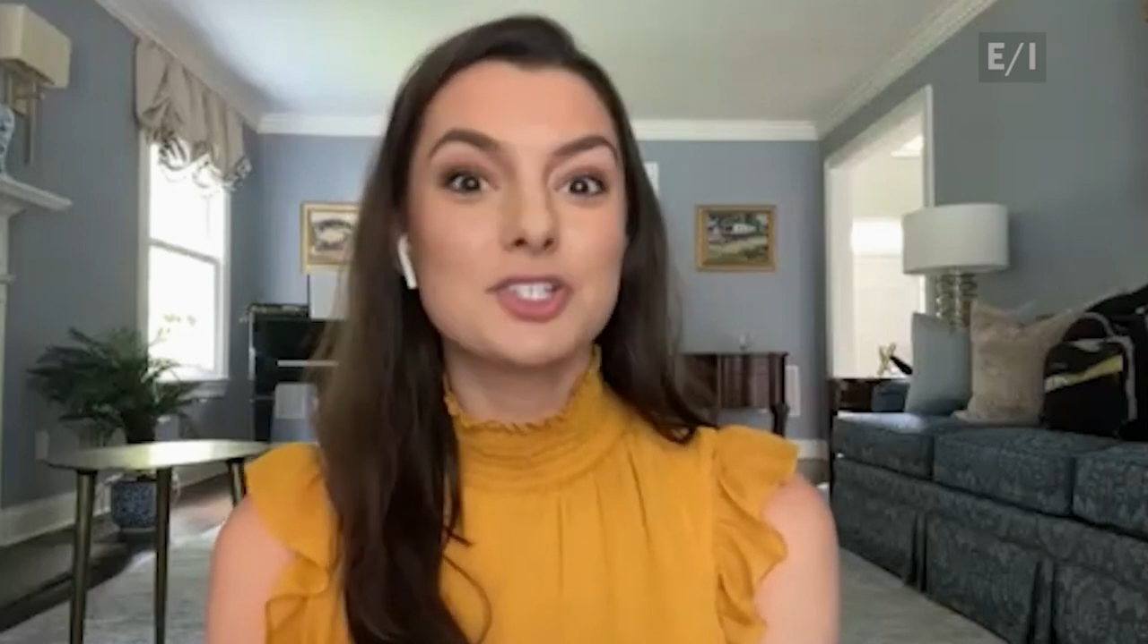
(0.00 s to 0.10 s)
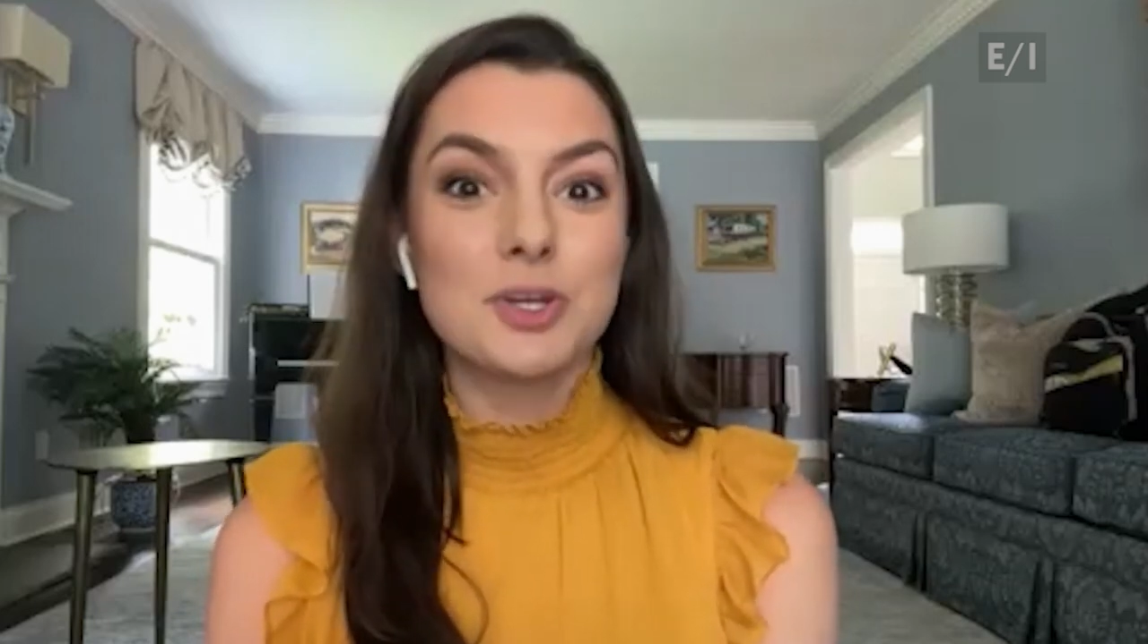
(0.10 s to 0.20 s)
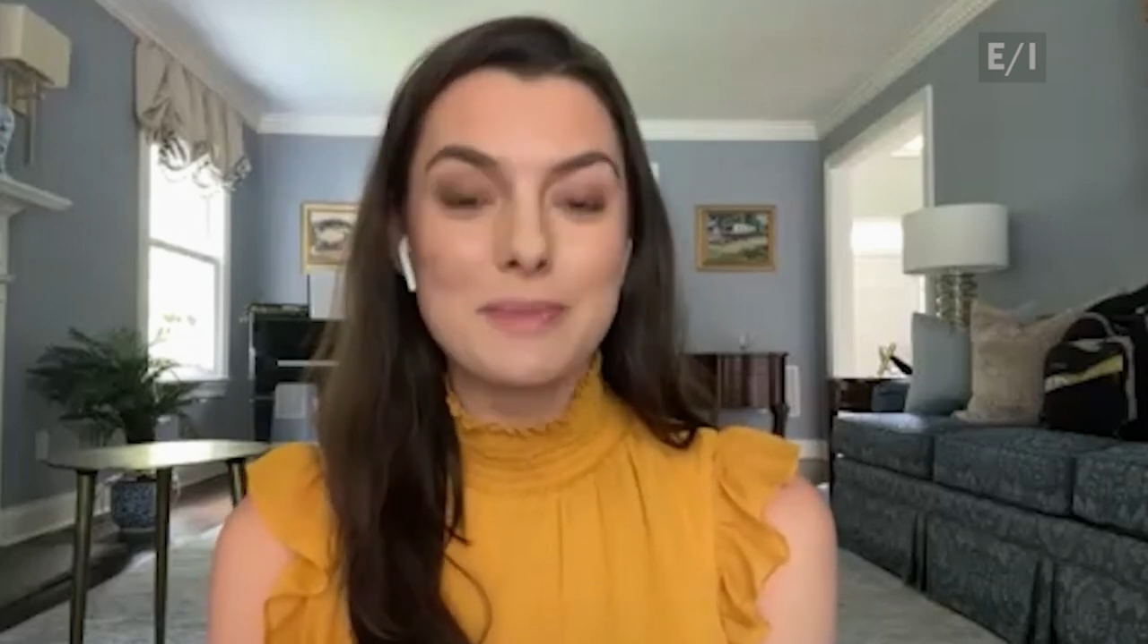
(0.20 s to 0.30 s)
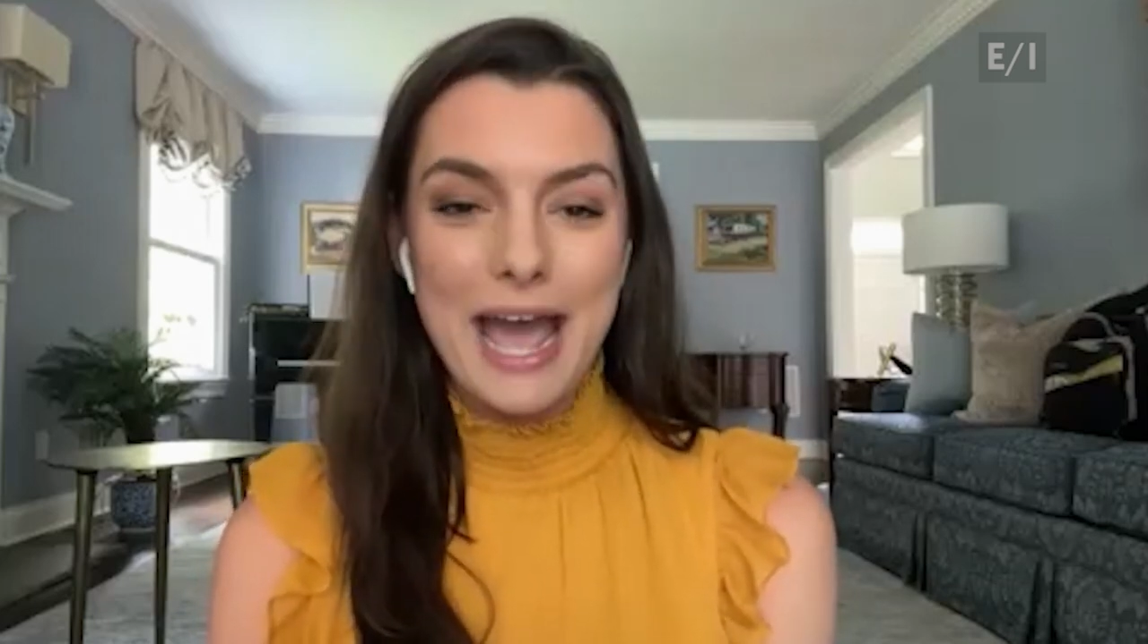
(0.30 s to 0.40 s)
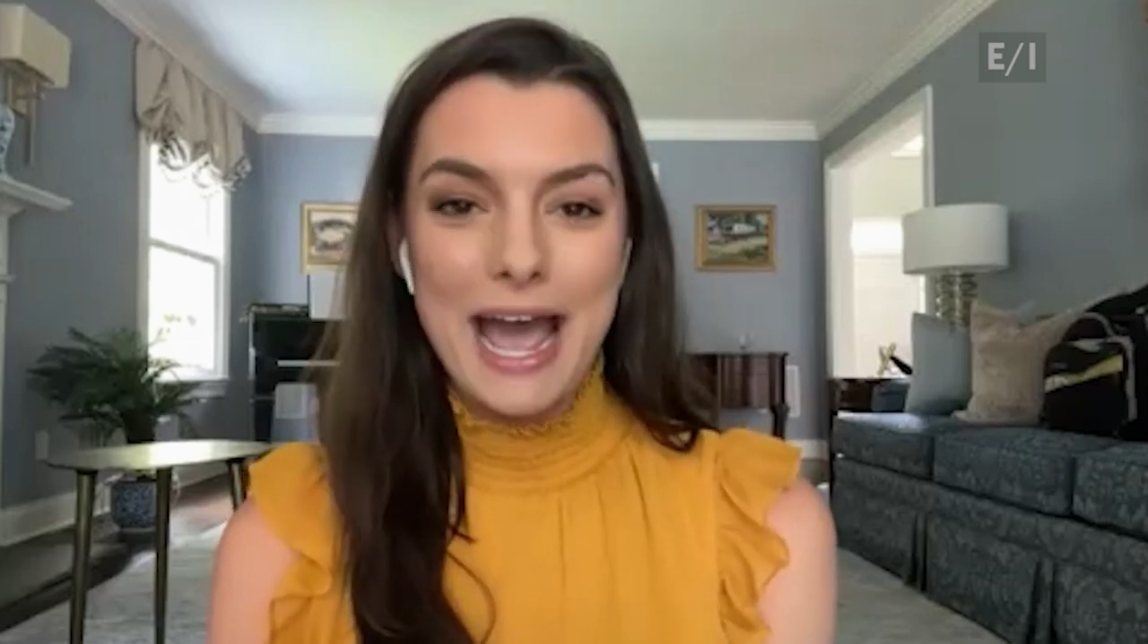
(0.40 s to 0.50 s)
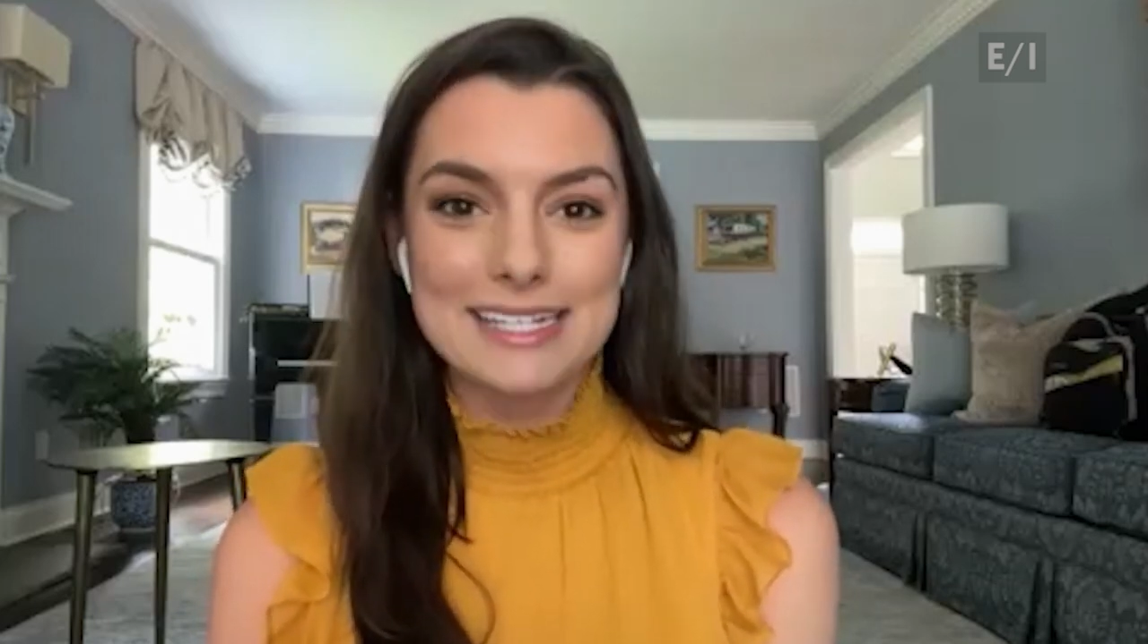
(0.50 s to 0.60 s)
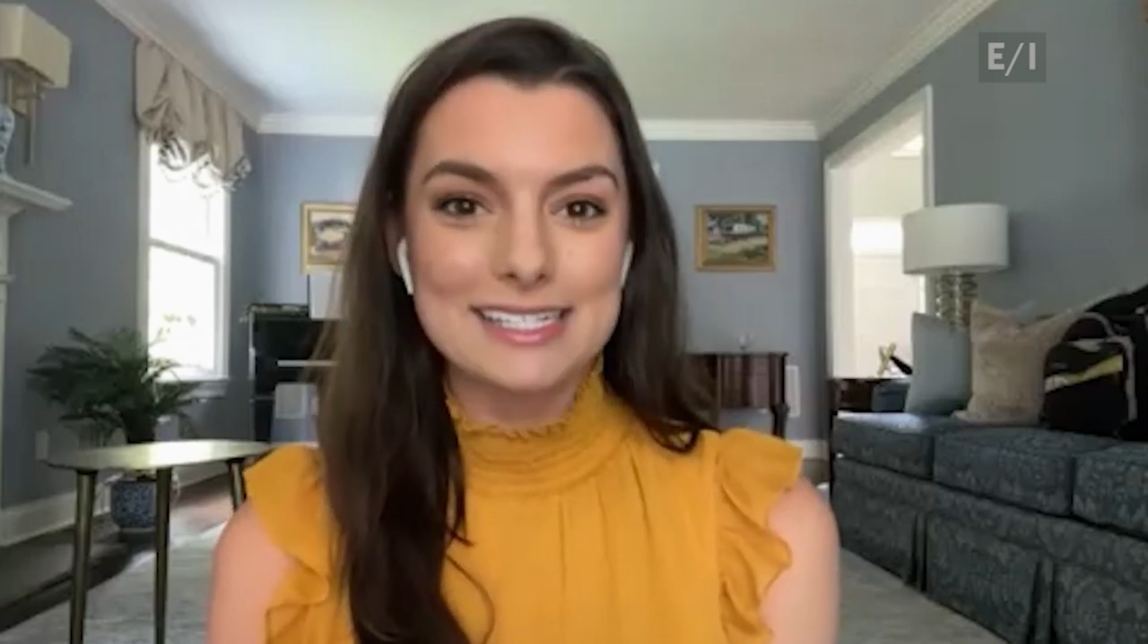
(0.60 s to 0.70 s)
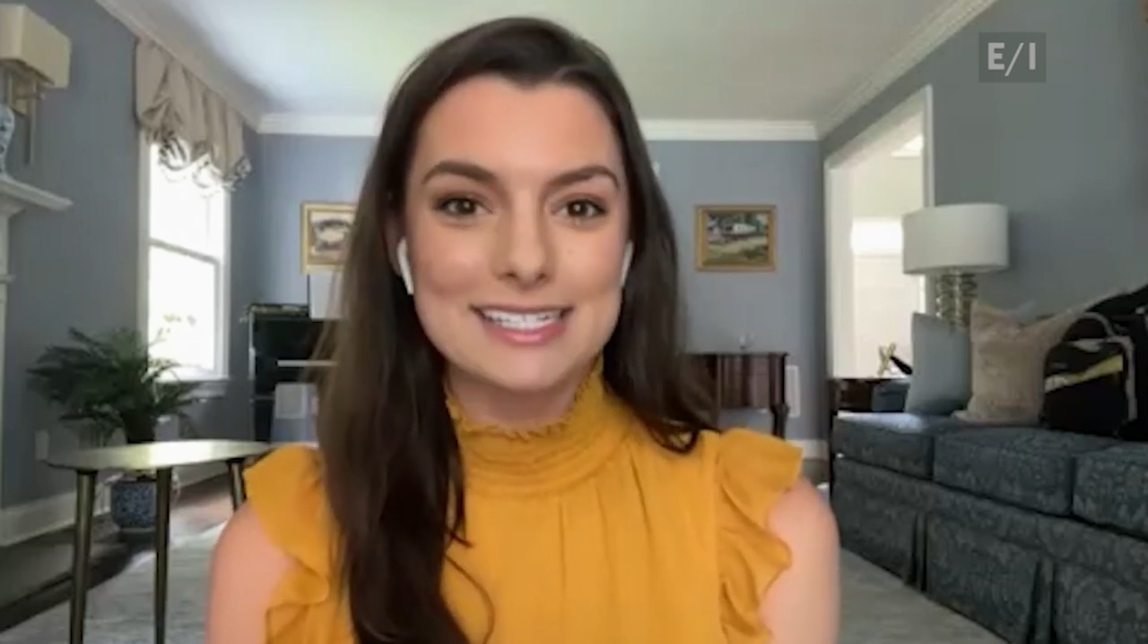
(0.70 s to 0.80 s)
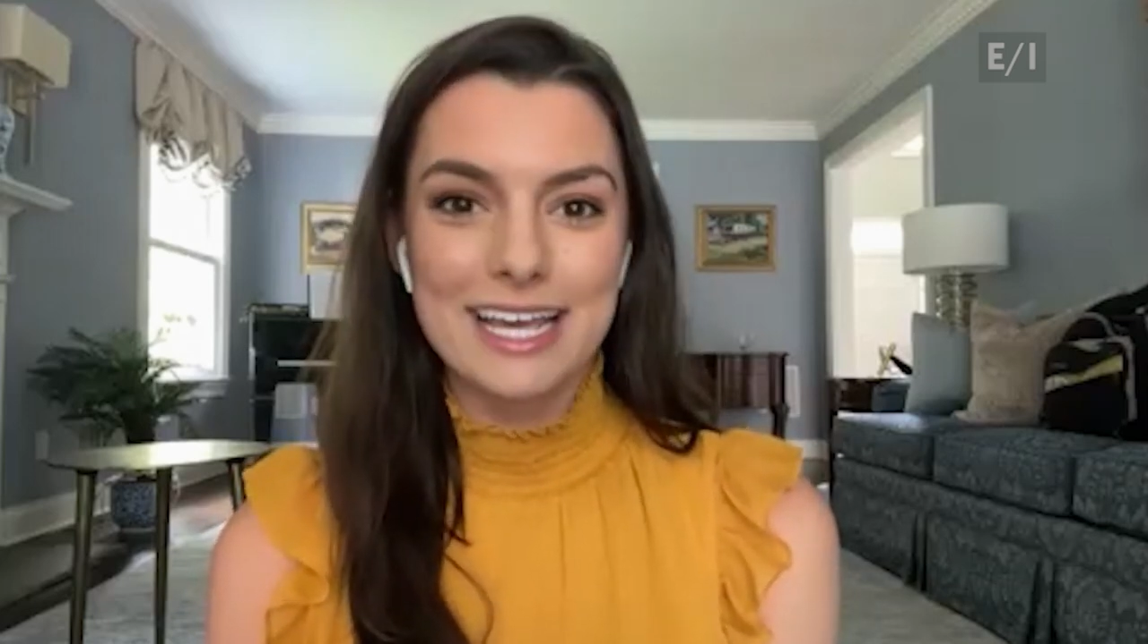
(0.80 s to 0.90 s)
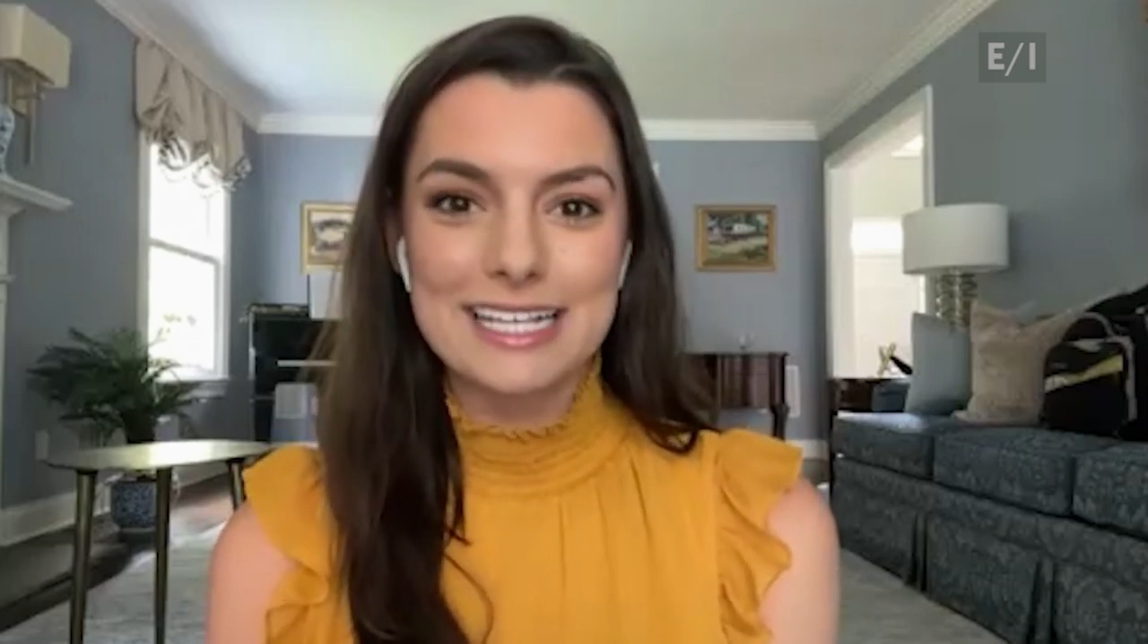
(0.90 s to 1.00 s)

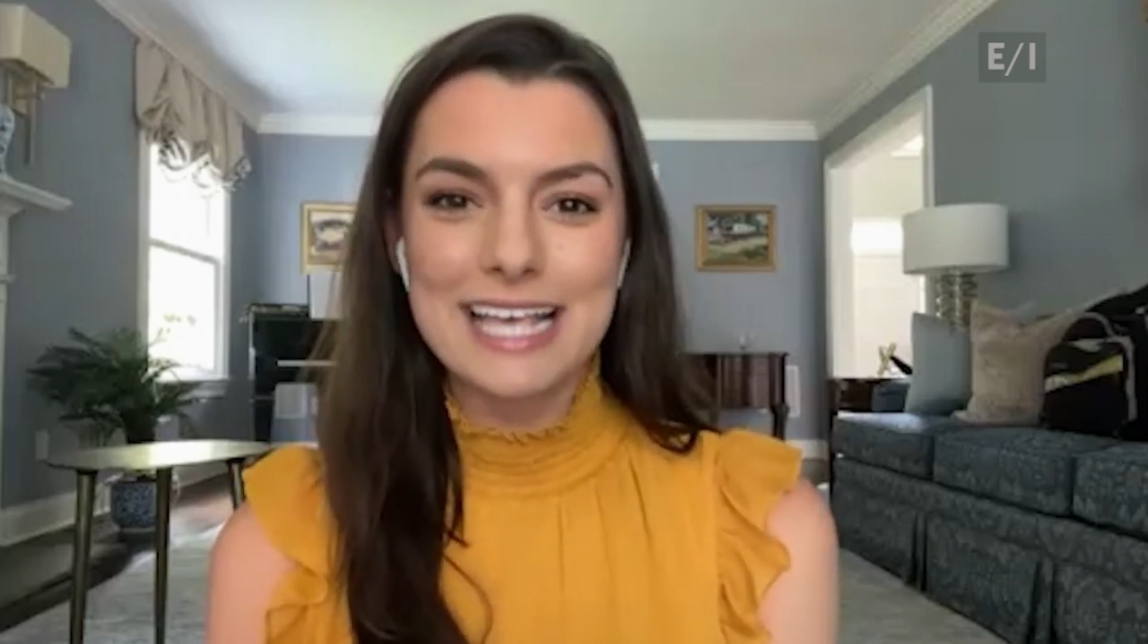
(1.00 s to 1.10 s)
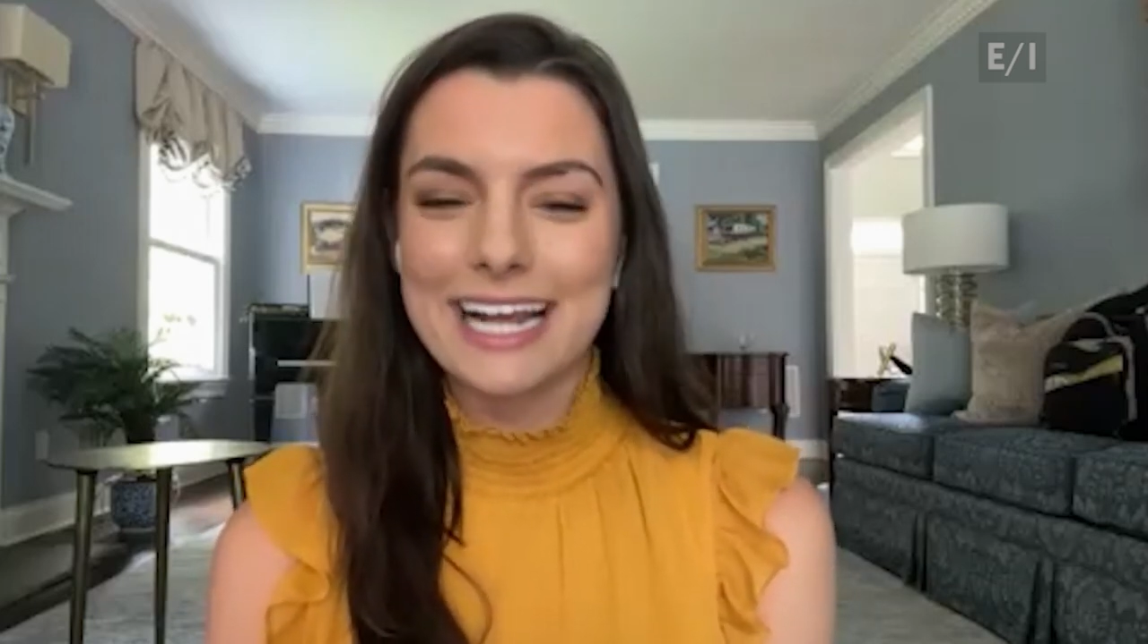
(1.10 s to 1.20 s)
gymnastics,